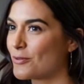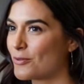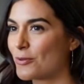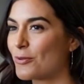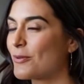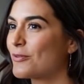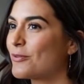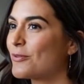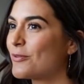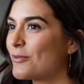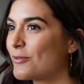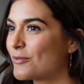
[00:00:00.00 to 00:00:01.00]

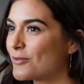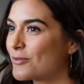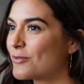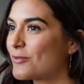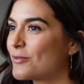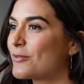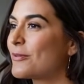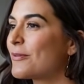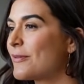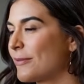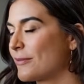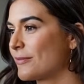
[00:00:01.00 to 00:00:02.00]

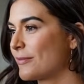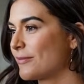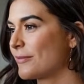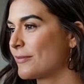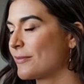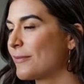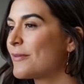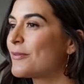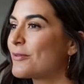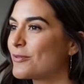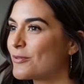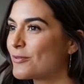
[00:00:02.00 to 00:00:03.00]

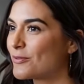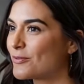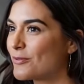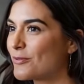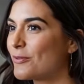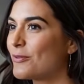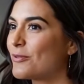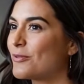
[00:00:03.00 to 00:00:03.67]
[no speech]